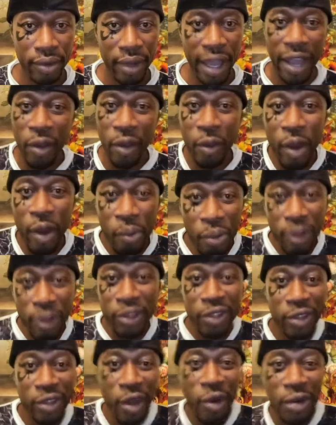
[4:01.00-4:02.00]
I had one
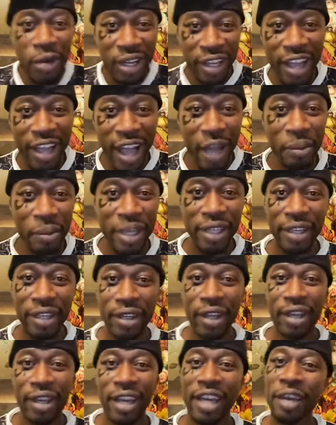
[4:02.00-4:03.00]
person go in the comment,
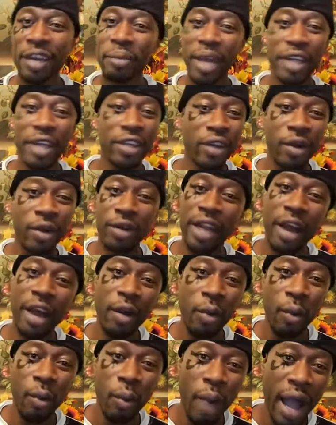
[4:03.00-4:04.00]
and I'm like, yo, now
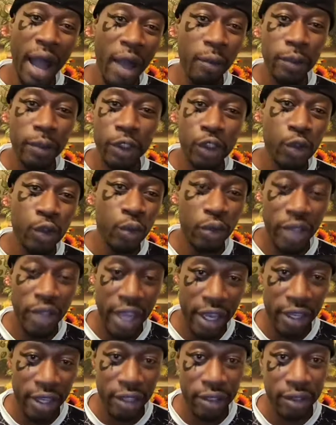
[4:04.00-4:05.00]
why would you
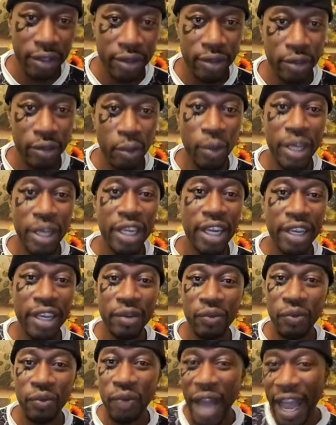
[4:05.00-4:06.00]
think we can
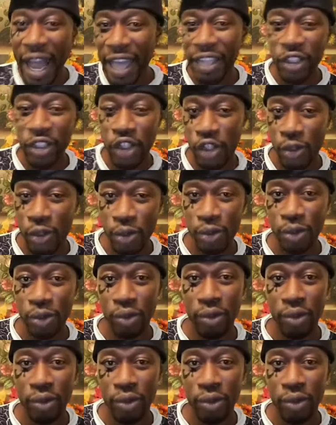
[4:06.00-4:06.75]
find you